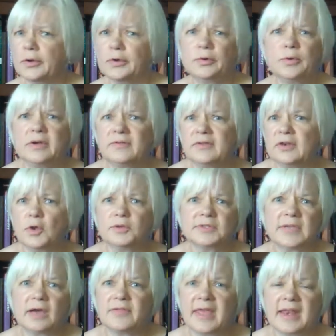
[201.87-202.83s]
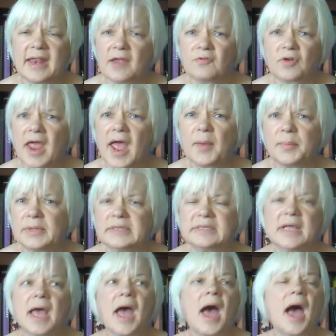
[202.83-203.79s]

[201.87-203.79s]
Whoever knows how that ever happened,